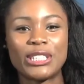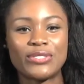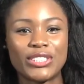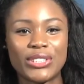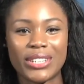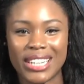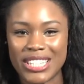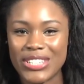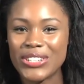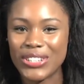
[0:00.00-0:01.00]
much for tuning in
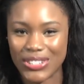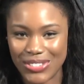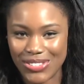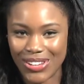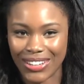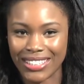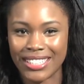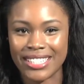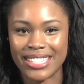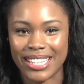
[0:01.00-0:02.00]
to Look Who's Talking
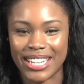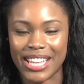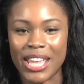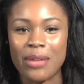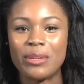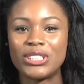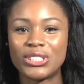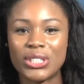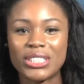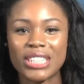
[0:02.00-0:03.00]
in the City. Be
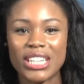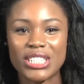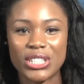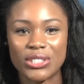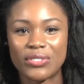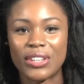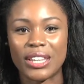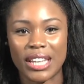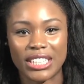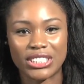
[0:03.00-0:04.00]
sure to stay tuned for the
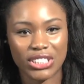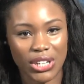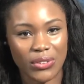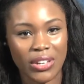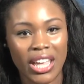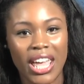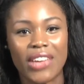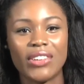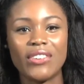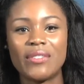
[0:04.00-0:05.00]
next show.
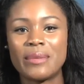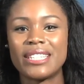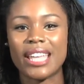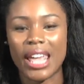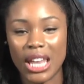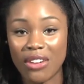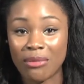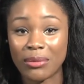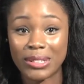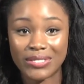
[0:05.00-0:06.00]
If you've missed any of
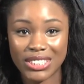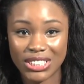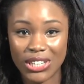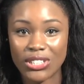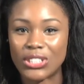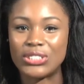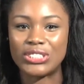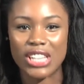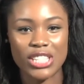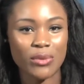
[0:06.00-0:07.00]
my previous shows or you
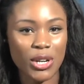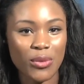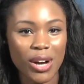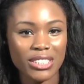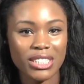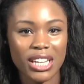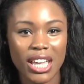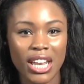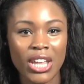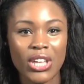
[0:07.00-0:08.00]
just want to watch it
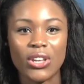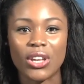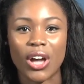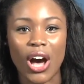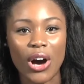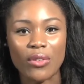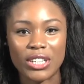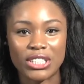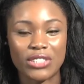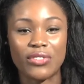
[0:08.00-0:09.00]
again, you can
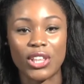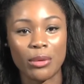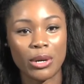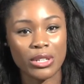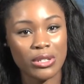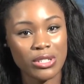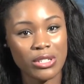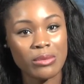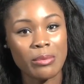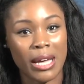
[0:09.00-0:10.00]
always just view them on
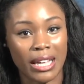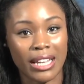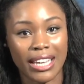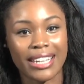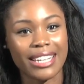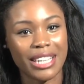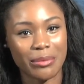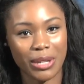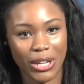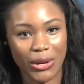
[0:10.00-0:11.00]
YouTube by clicking the link
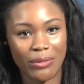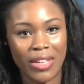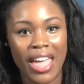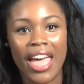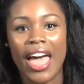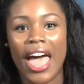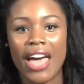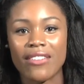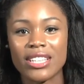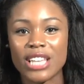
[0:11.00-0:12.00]
below.
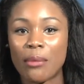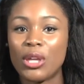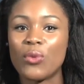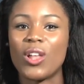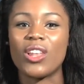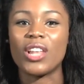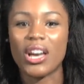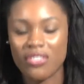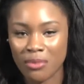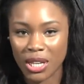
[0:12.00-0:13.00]
Have a topic you would
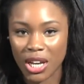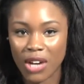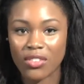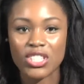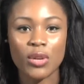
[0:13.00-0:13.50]
love for me to cover,